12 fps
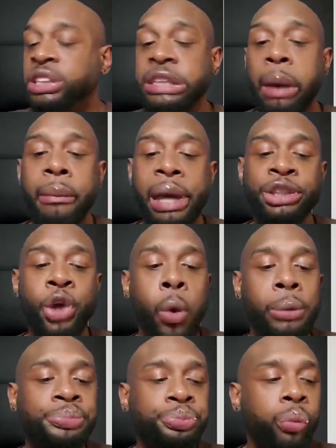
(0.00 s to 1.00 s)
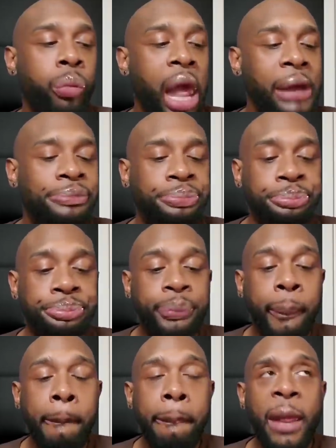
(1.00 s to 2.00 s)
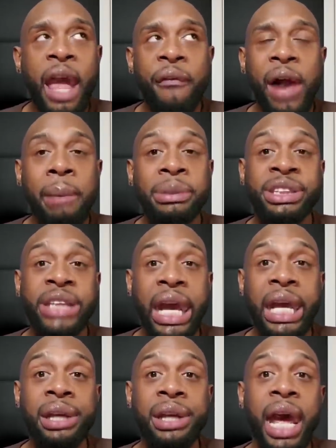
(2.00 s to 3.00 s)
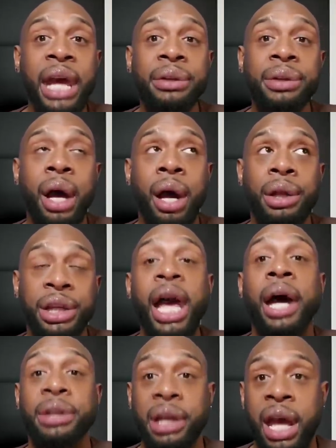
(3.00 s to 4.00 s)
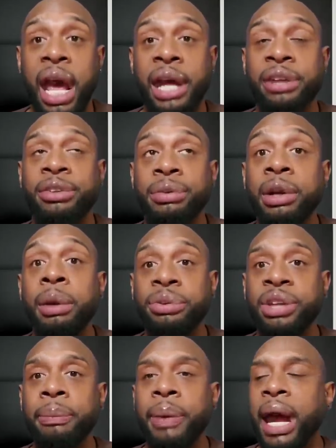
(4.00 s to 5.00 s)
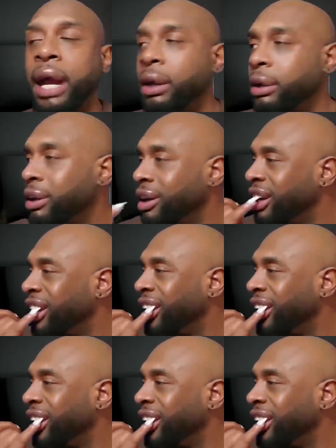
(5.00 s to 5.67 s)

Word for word: It's talking about two. If I'm mistaken, that uh yeah, the case it was ten pounds.